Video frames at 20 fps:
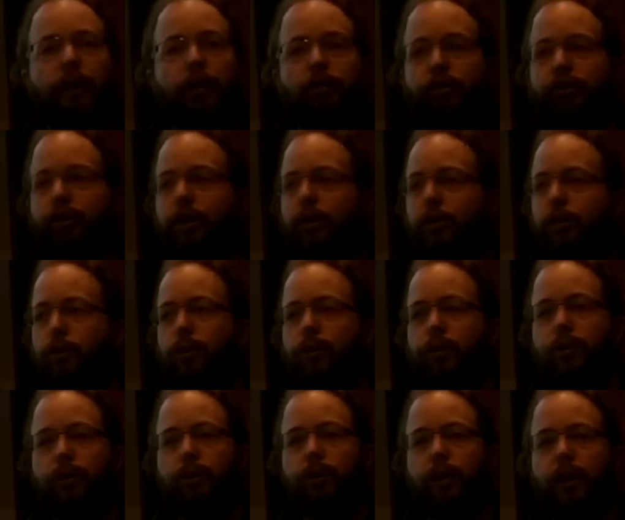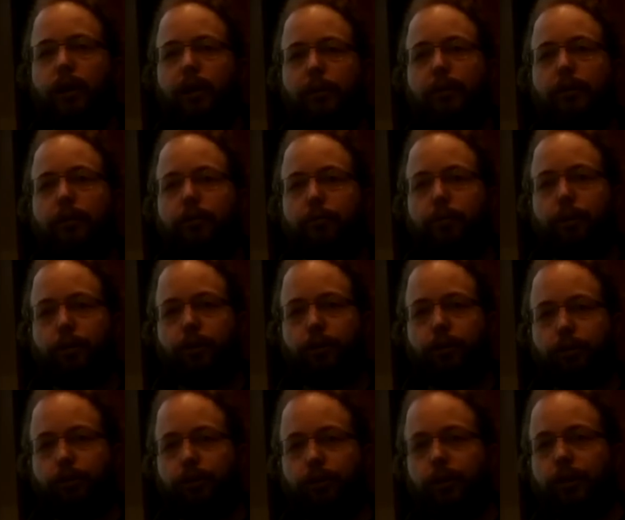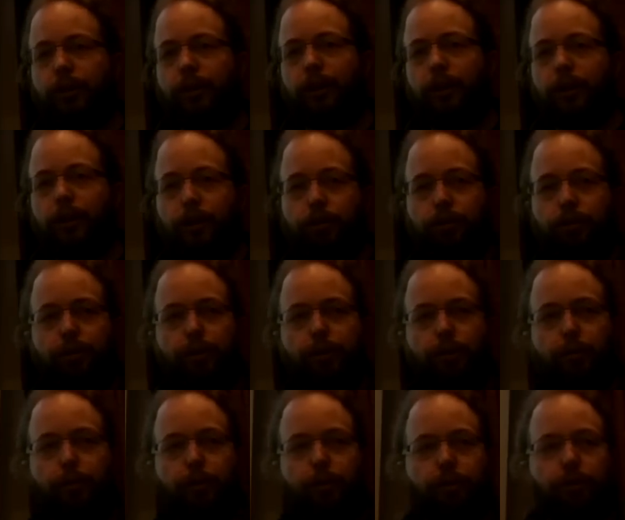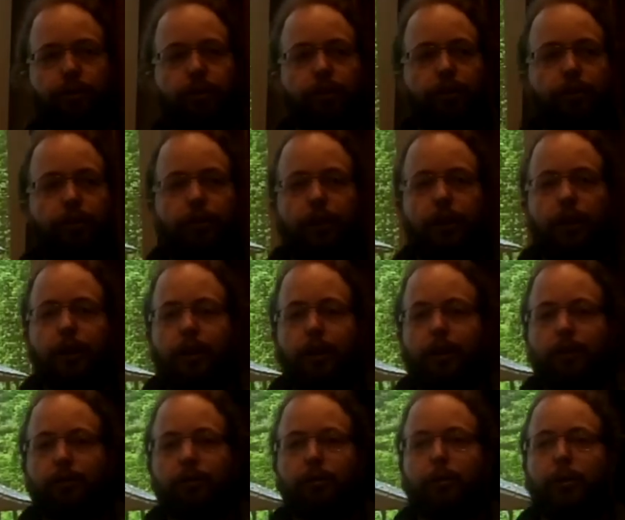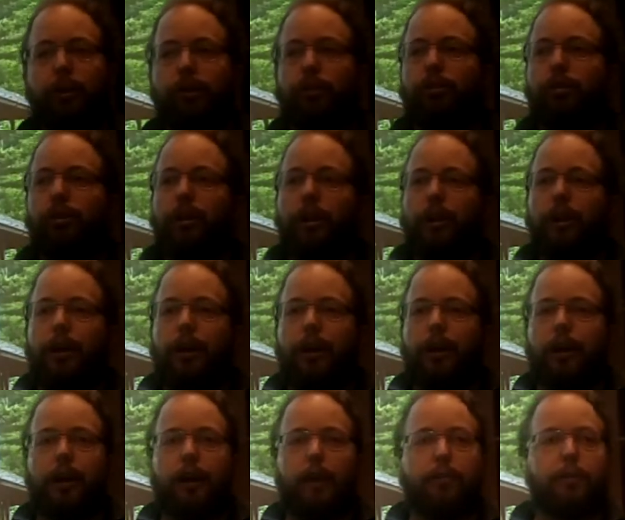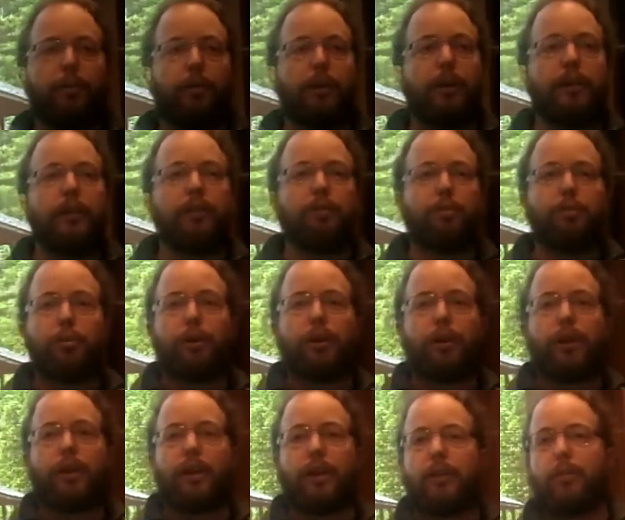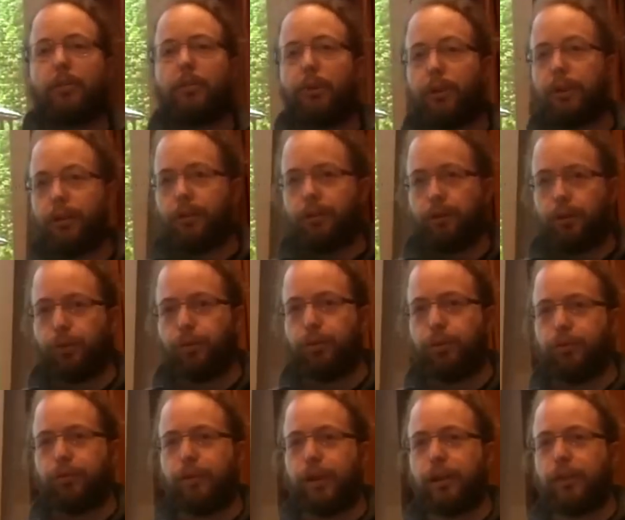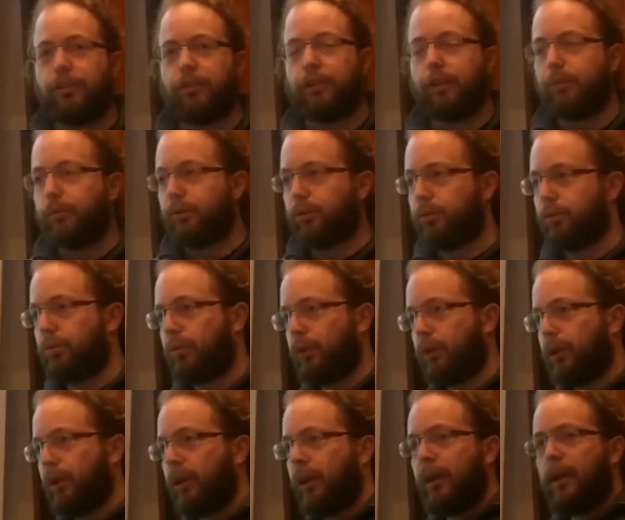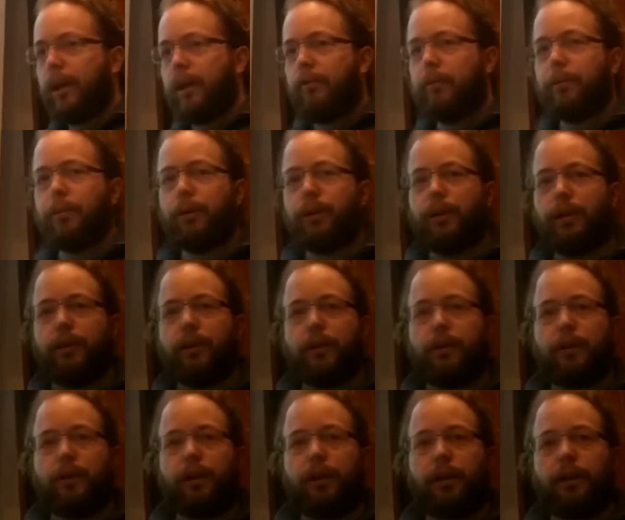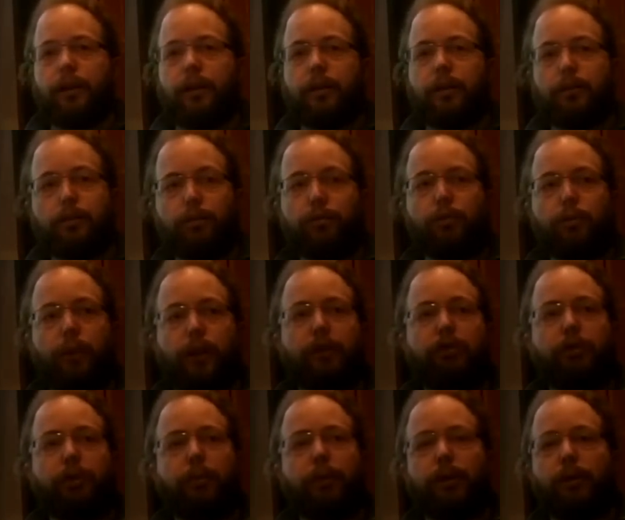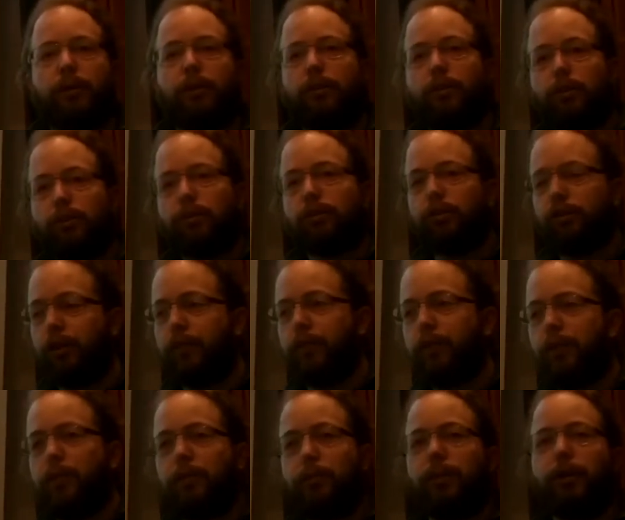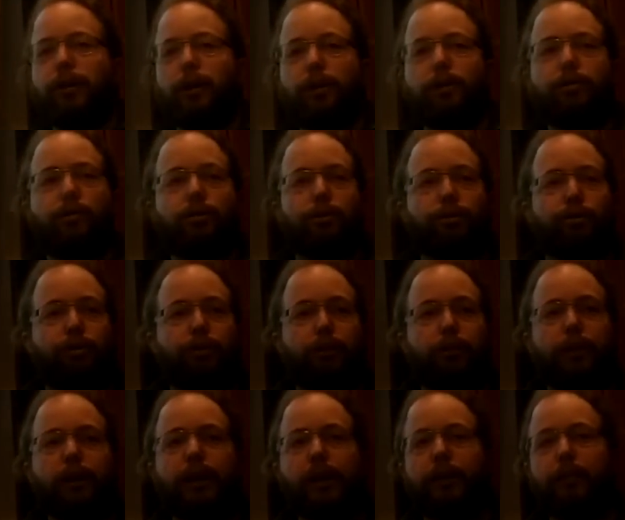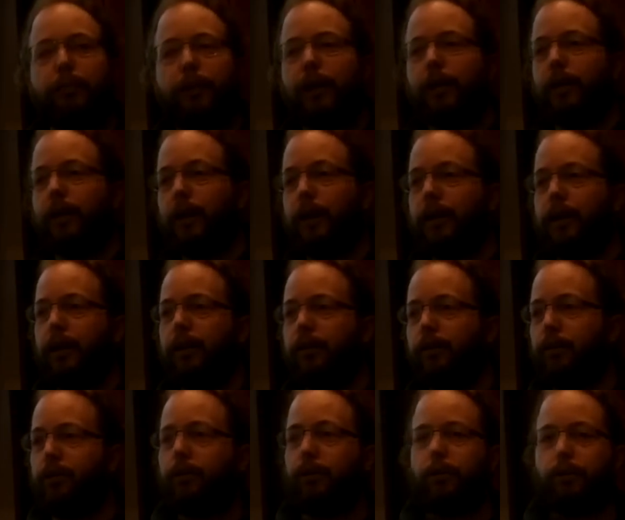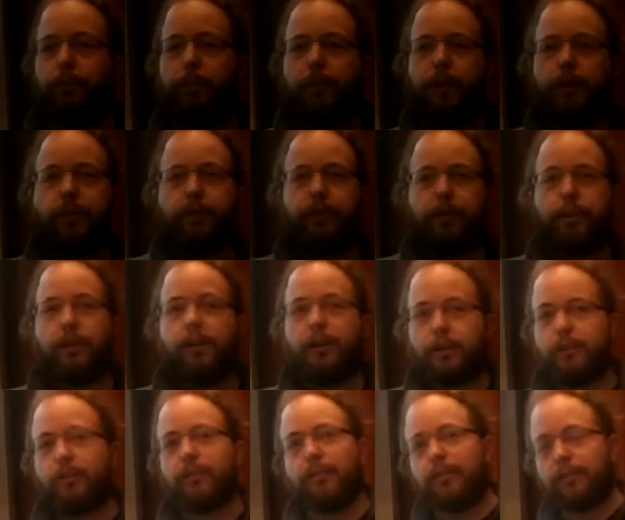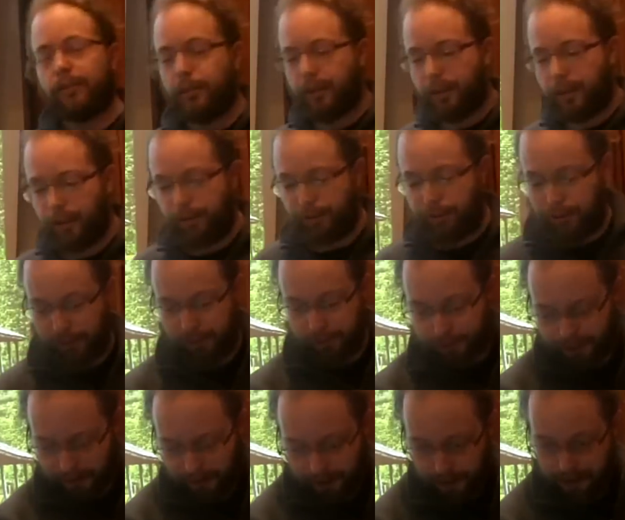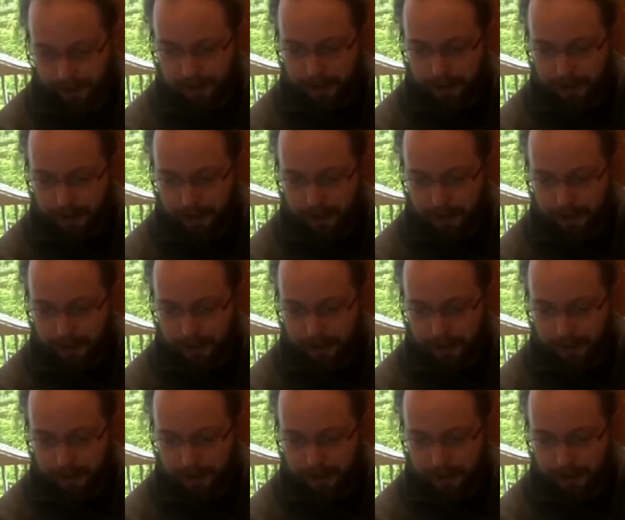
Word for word: as the core element of production. So it wasn't uh, so much uh, everybody leaves work at nine in the morning to go to the factory. It was more everybody uh, wakes up at seven in the morning to start baking bread and then go and plow the uh, fields.